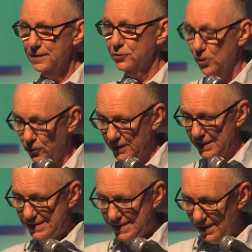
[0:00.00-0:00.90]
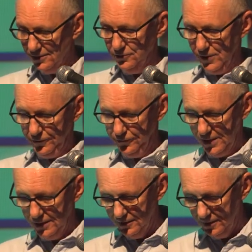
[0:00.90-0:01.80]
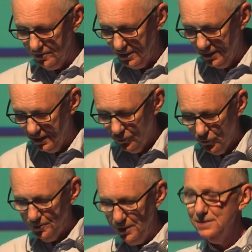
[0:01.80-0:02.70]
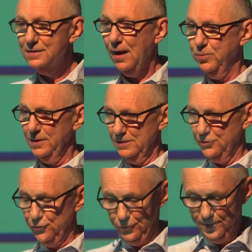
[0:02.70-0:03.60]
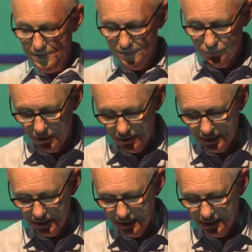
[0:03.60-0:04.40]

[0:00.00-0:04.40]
that holding a second referendum would be doubly stupid and wrong.